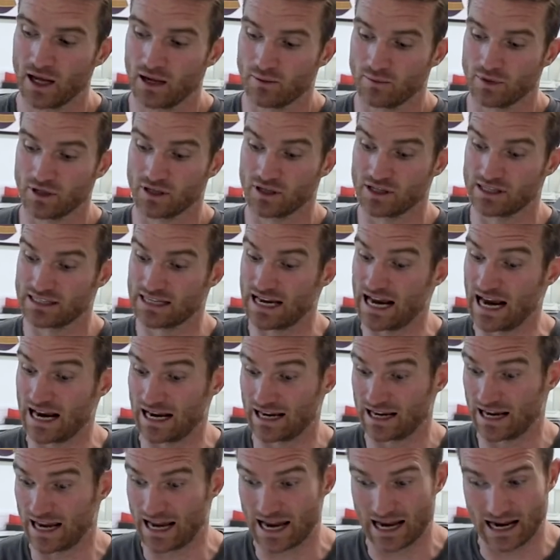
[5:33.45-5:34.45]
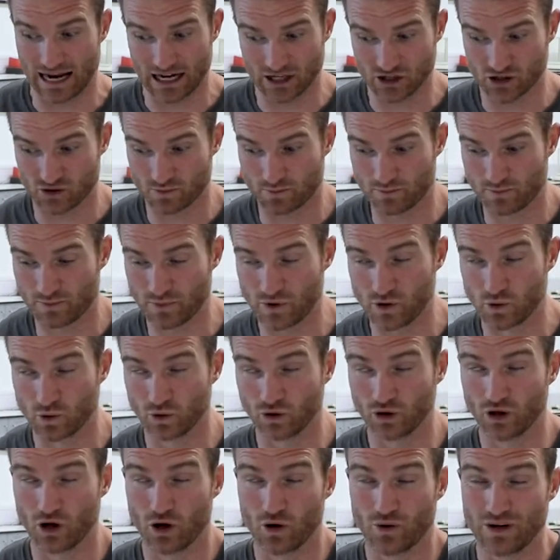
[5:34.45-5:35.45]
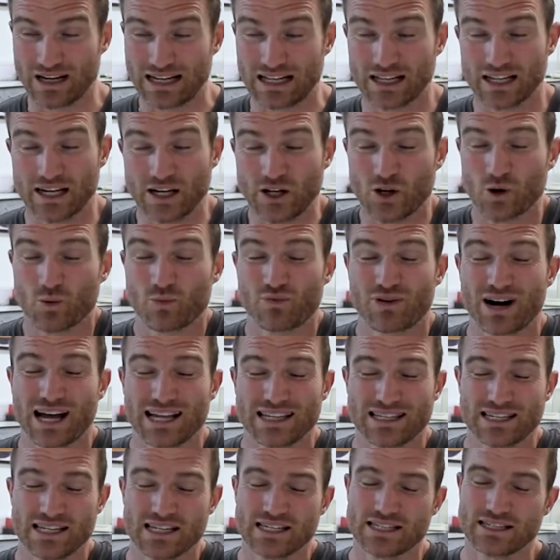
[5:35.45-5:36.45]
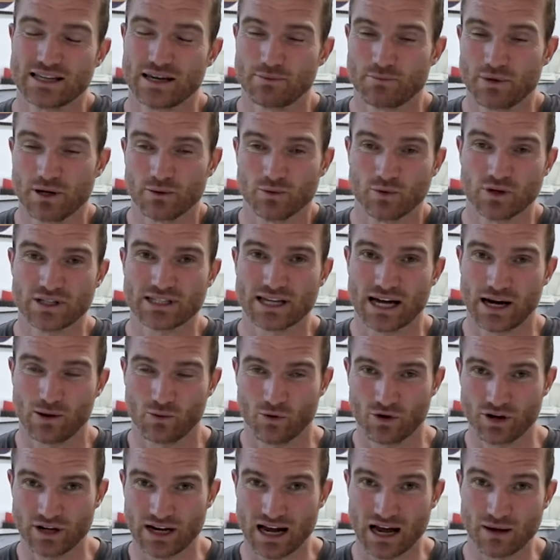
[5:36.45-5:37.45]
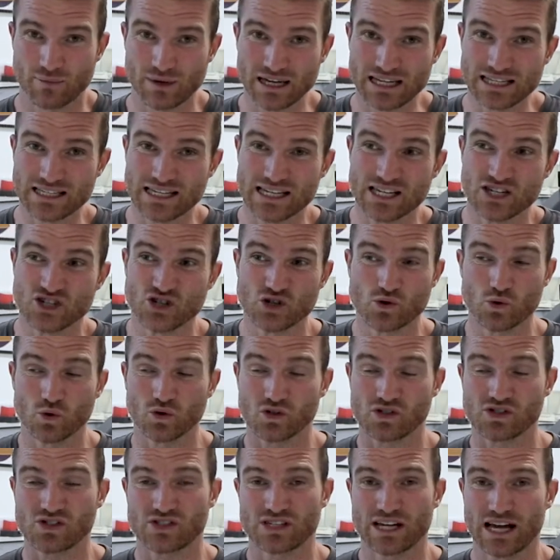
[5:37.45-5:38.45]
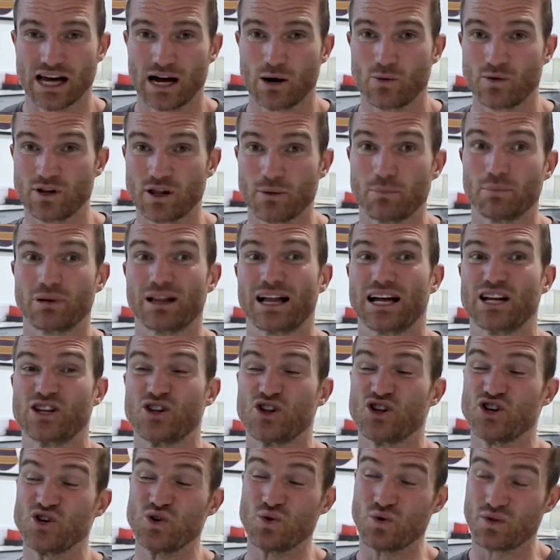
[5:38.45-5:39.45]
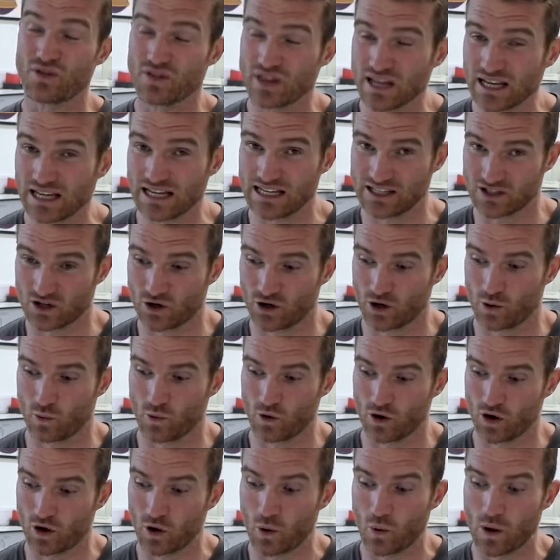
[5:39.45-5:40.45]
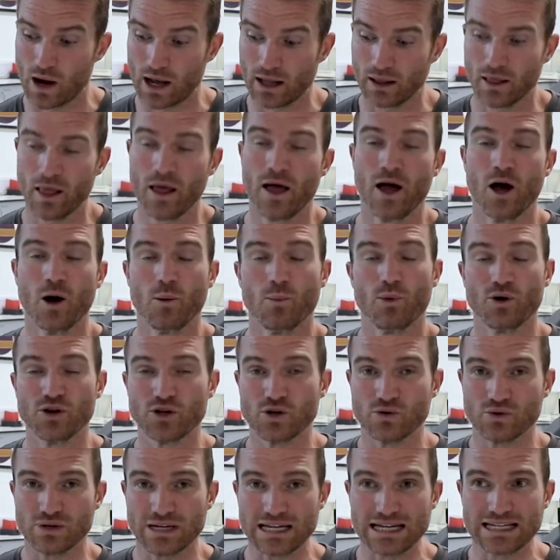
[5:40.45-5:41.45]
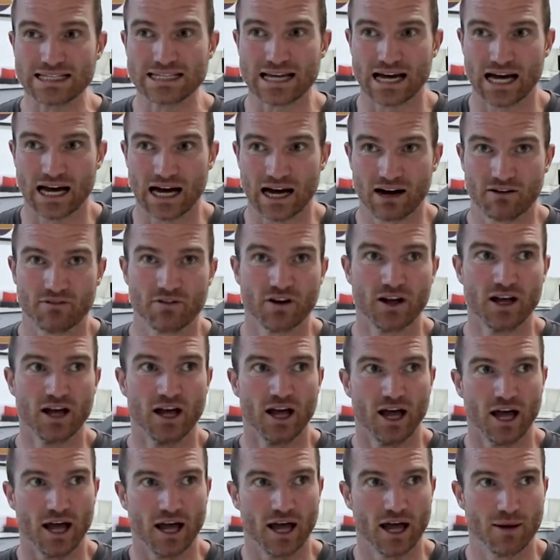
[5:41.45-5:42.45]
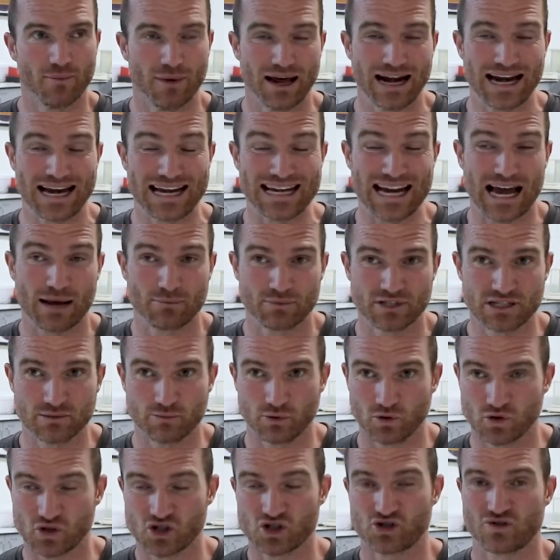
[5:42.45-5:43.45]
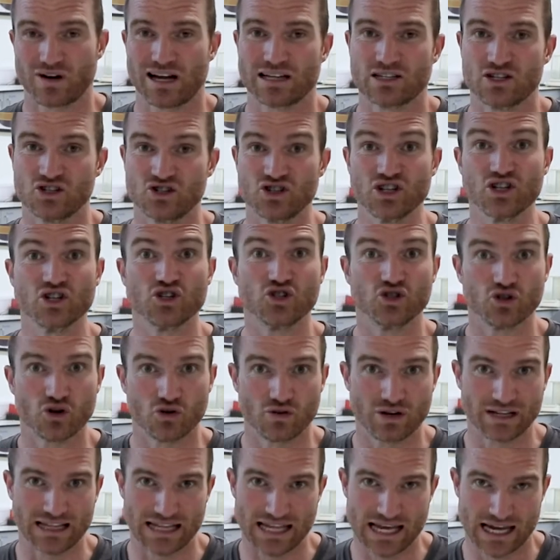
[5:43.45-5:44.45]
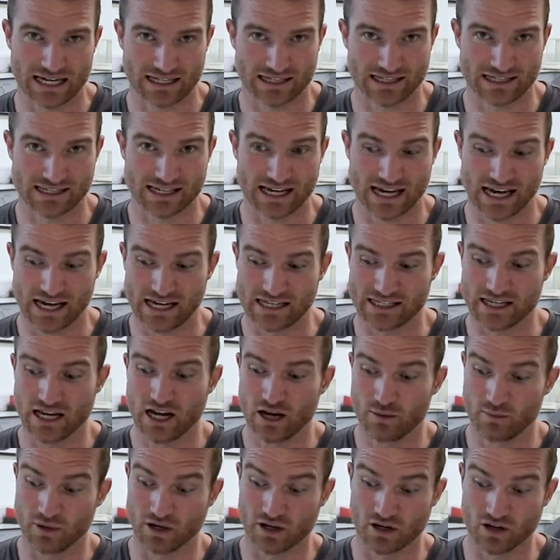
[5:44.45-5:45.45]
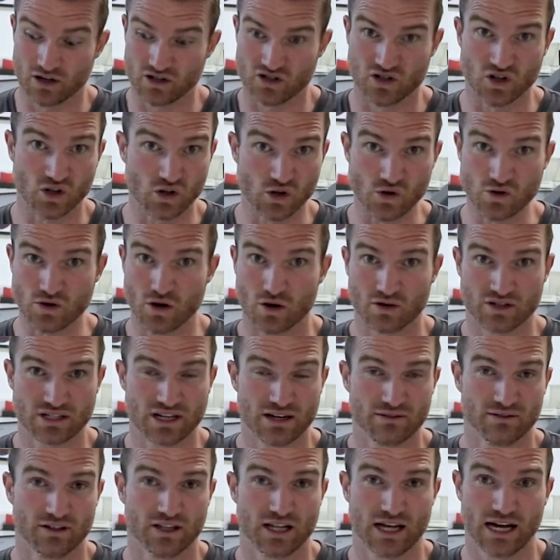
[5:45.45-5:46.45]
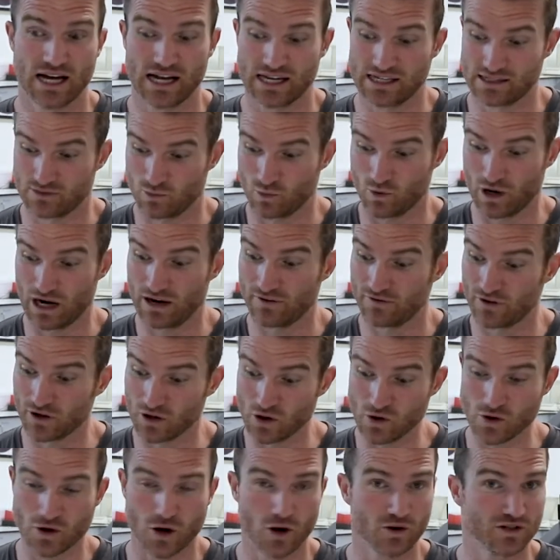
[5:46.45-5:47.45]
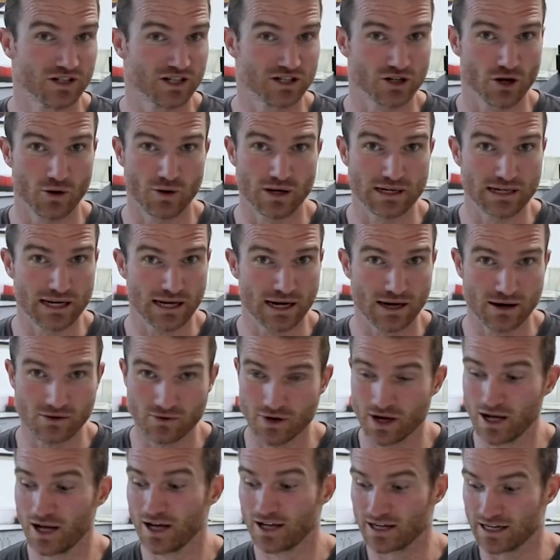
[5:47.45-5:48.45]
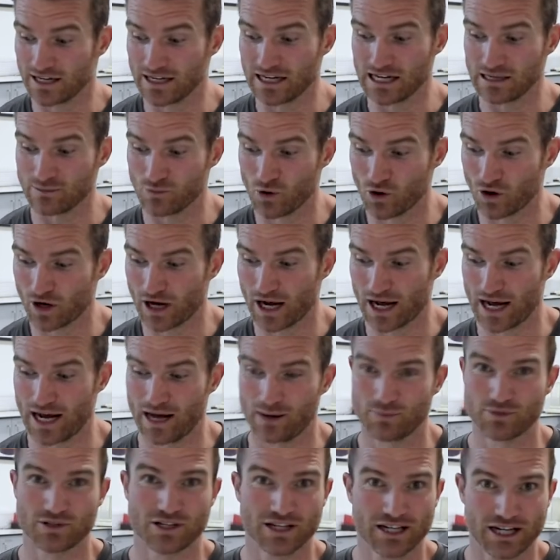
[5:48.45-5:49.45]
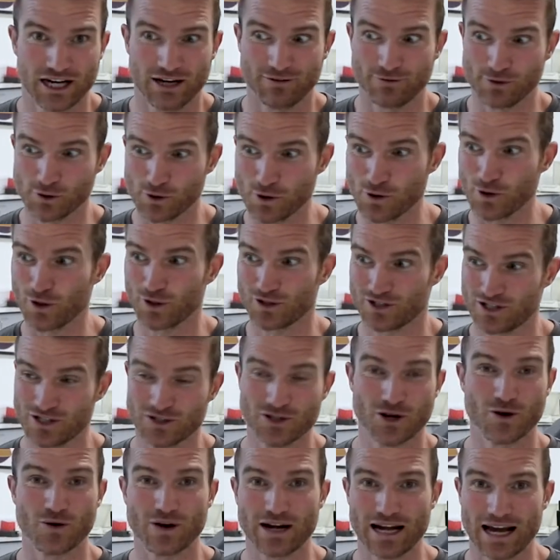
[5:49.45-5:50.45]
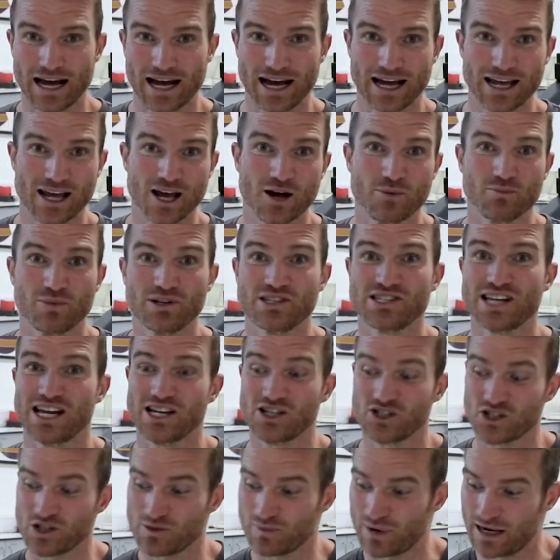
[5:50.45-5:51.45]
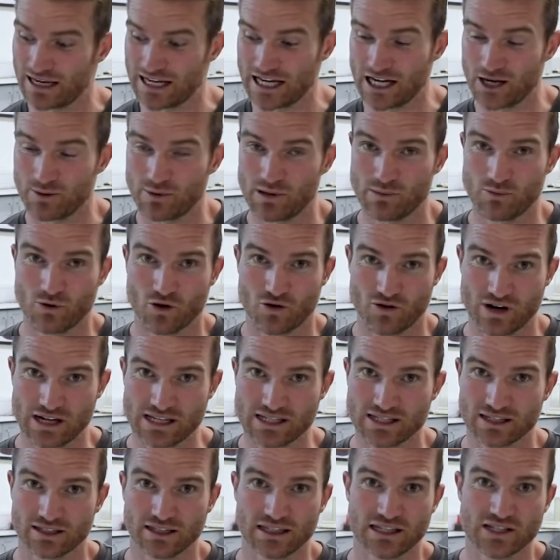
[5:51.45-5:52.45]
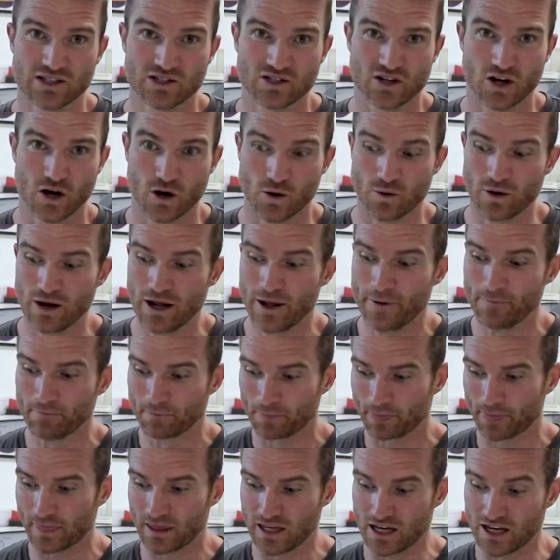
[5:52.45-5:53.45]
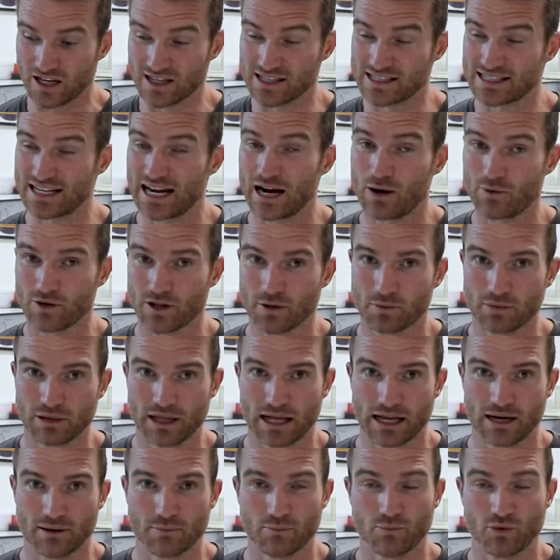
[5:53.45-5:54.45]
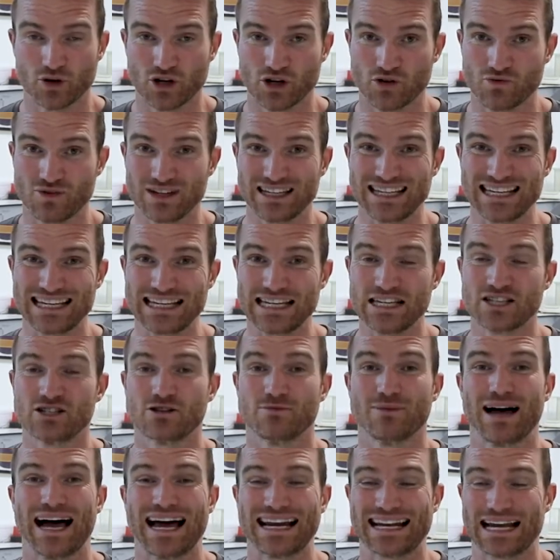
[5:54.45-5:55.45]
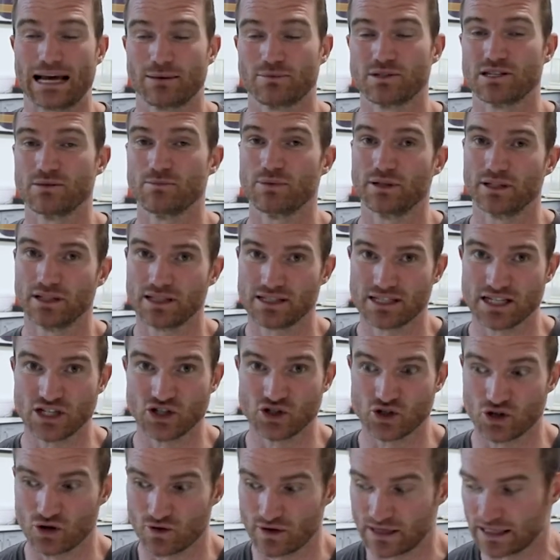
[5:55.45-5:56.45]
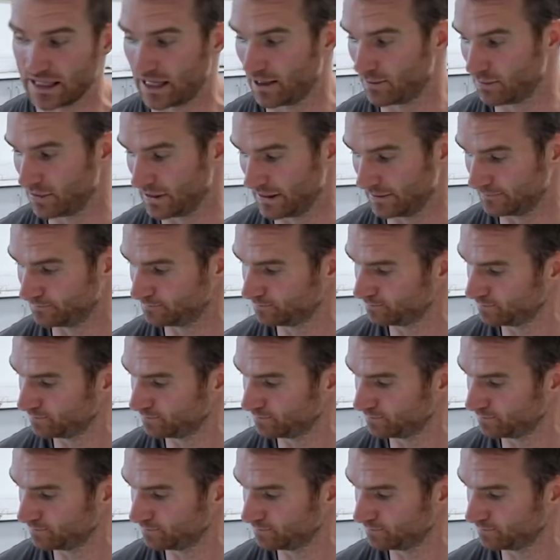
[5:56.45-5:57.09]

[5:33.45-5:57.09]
Because as you all know in clinical practice, people with type 1 diabetes, you will start with a plan that you think is going to work well, but you need to have an adaptable strategy during the exercise because the glucose never lies. What if the glucose is going down? You need more carbs. If the glucose is going higher, potentially you might need a bit more insulin. So you can start with a plan, but you really need some adaptability during that plan.